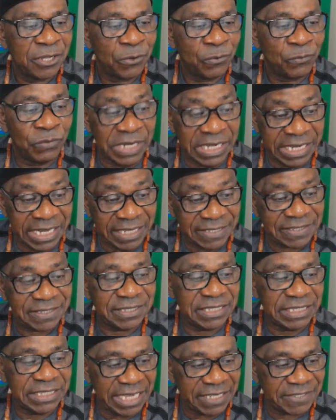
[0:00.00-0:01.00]

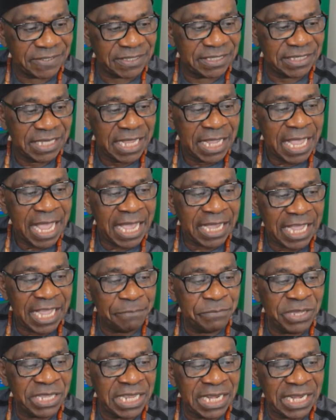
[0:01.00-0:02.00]
Witness, yes.
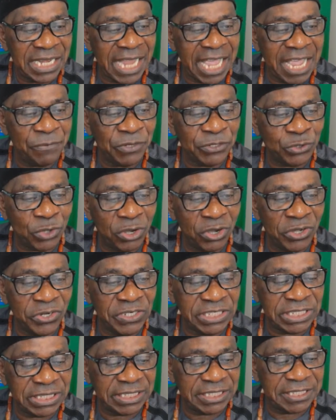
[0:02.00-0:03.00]
Agabi, in line with all
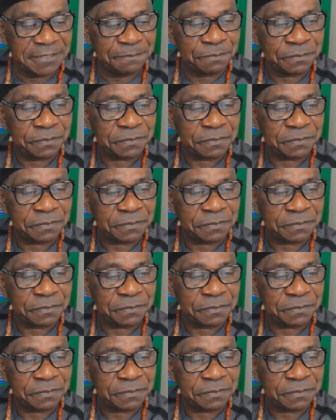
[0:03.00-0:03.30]
these